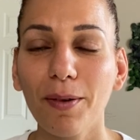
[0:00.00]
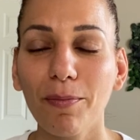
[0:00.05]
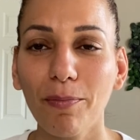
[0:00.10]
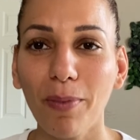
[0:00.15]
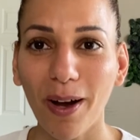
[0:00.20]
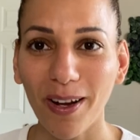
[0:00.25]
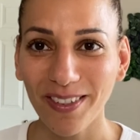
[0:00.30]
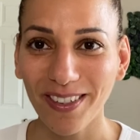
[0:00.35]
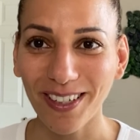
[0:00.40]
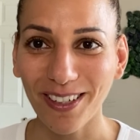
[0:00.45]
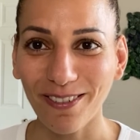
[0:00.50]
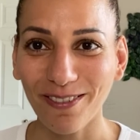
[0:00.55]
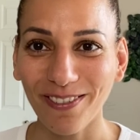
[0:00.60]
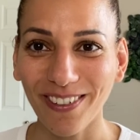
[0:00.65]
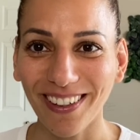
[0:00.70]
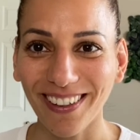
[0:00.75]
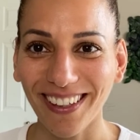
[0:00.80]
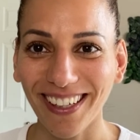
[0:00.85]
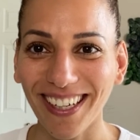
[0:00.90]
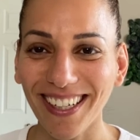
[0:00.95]
positive
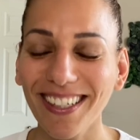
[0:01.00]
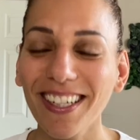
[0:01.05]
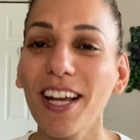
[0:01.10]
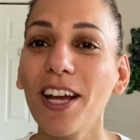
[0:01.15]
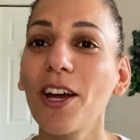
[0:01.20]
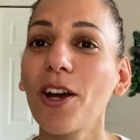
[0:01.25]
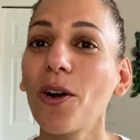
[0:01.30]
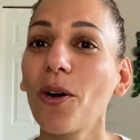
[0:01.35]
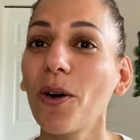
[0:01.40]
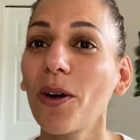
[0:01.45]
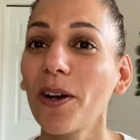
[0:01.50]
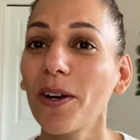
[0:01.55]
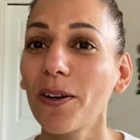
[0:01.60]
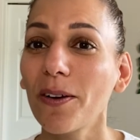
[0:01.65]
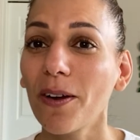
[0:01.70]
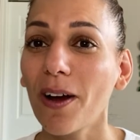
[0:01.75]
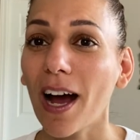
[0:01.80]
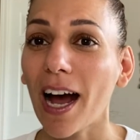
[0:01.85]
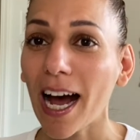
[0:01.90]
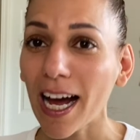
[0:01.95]
feelings.
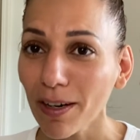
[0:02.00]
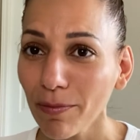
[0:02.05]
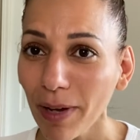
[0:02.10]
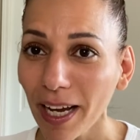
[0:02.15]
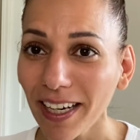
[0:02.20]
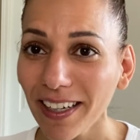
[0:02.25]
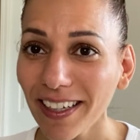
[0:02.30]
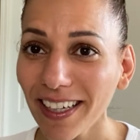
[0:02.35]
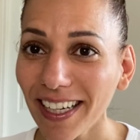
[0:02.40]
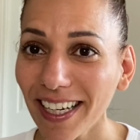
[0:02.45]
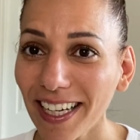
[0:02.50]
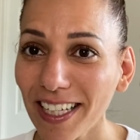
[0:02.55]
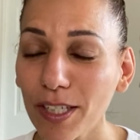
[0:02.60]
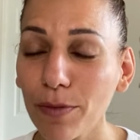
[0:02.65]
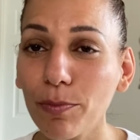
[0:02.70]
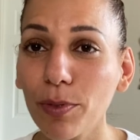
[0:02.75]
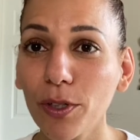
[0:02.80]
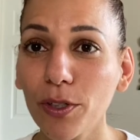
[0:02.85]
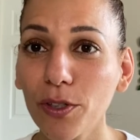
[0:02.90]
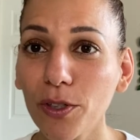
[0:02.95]
Unmet needs
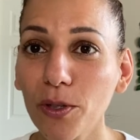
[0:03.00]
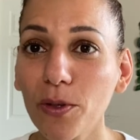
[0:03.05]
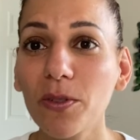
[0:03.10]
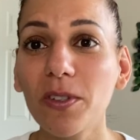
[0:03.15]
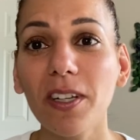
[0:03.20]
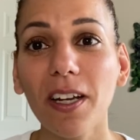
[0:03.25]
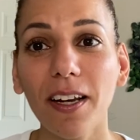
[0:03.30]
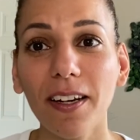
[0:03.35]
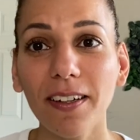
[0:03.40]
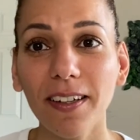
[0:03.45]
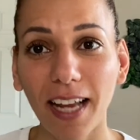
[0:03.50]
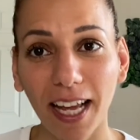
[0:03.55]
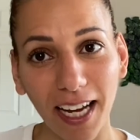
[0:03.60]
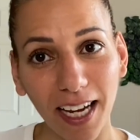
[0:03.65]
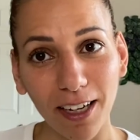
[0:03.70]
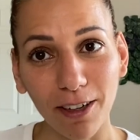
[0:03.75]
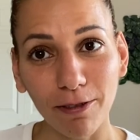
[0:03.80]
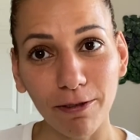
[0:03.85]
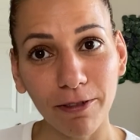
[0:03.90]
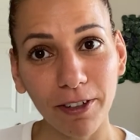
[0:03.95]
produce
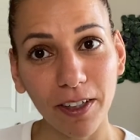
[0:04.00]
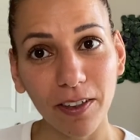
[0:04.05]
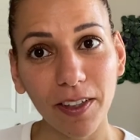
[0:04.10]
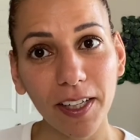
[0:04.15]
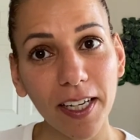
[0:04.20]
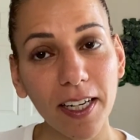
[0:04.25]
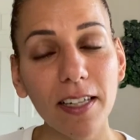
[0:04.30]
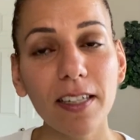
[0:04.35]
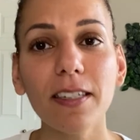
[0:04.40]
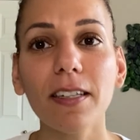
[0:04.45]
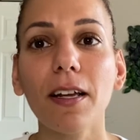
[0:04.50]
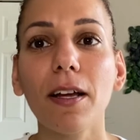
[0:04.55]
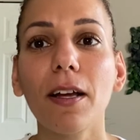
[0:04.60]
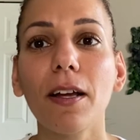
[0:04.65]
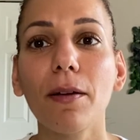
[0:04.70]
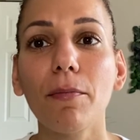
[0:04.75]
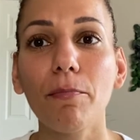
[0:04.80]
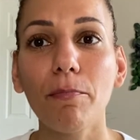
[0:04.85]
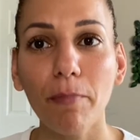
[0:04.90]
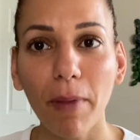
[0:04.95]
negative feelings.
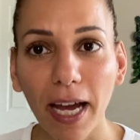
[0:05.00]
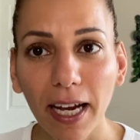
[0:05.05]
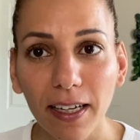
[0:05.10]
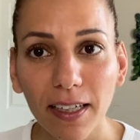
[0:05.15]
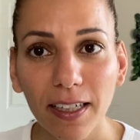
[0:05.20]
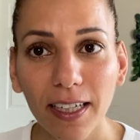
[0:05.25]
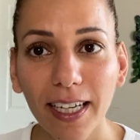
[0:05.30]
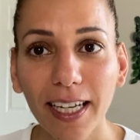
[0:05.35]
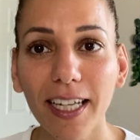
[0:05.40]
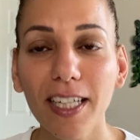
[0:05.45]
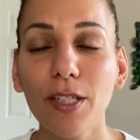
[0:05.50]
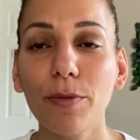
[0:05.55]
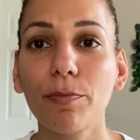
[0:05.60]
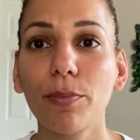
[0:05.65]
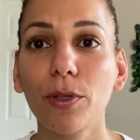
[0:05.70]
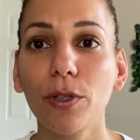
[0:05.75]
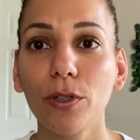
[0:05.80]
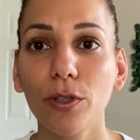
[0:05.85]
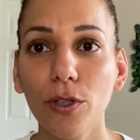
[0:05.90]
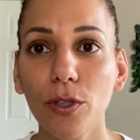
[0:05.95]
Met needs
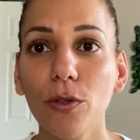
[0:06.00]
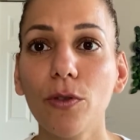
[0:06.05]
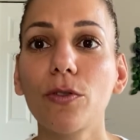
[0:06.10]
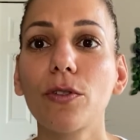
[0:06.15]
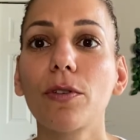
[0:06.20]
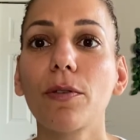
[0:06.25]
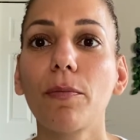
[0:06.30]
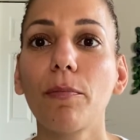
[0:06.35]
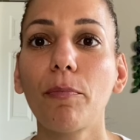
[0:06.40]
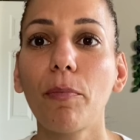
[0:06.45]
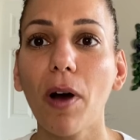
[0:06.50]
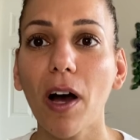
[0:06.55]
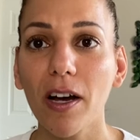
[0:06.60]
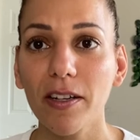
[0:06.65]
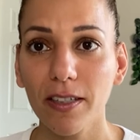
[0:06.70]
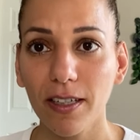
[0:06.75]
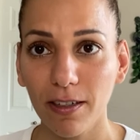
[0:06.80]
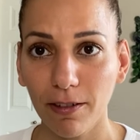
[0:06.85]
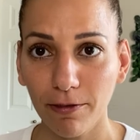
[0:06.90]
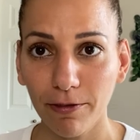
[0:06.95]
produce
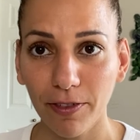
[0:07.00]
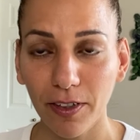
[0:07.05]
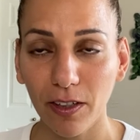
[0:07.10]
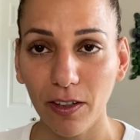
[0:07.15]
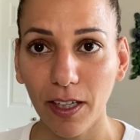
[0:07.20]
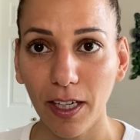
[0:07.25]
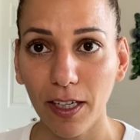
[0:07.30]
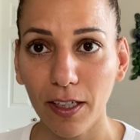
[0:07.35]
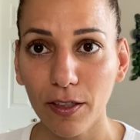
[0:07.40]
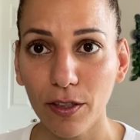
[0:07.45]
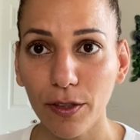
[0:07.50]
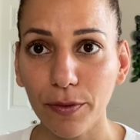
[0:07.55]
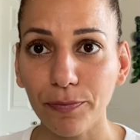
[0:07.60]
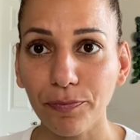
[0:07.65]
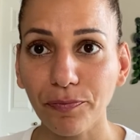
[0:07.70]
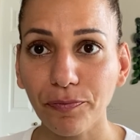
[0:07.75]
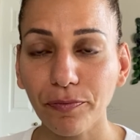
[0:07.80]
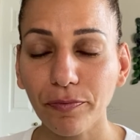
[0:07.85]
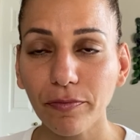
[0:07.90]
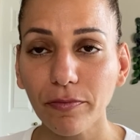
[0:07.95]
positive feelings.
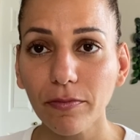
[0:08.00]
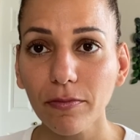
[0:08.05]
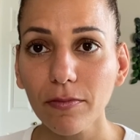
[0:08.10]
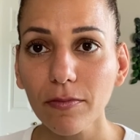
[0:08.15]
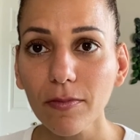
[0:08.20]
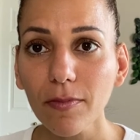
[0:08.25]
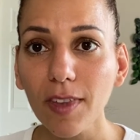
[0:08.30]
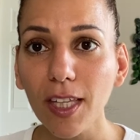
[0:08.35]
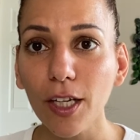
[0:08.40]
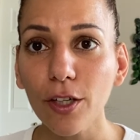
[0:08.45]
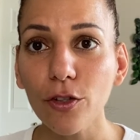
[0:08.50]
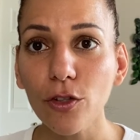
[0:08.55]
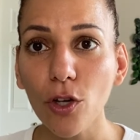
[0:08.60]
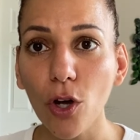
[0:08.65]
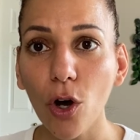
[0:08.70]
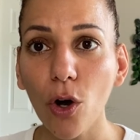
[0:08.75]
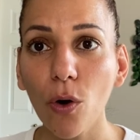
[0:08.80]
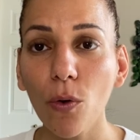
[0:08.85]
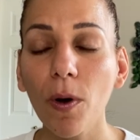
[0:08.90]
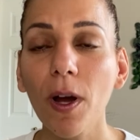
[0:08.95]

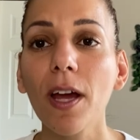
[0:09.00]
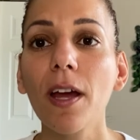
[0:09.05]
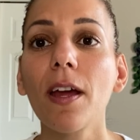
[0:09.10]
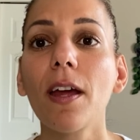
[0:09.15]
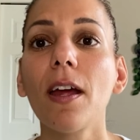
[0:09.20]
So